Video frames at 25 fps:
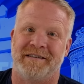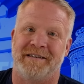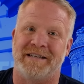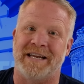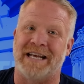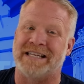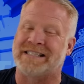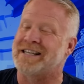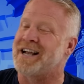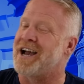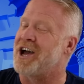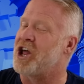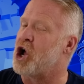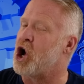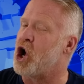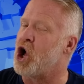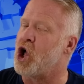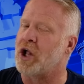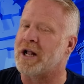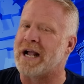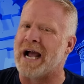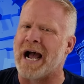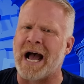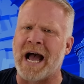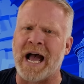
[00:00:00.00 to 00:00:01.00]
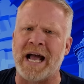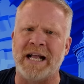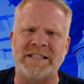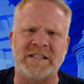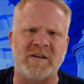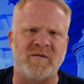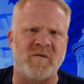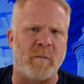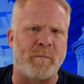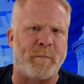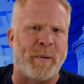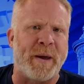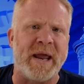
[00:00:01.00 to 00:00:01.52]
yet it's got all kinds
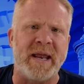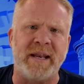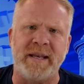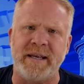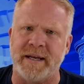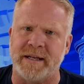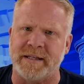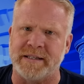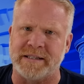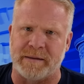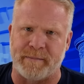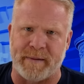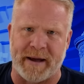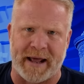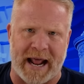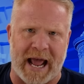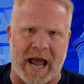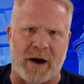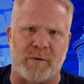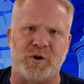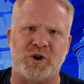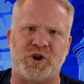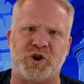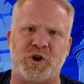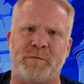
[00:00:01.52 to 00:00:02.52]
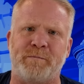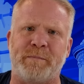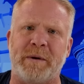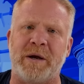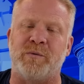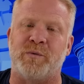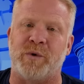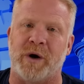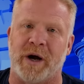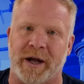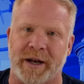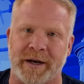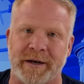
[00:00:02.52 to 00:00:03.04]
of opinions about how it should be
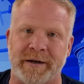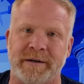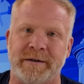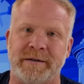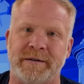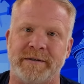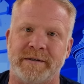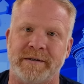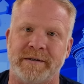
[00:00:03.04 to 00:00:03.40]
run.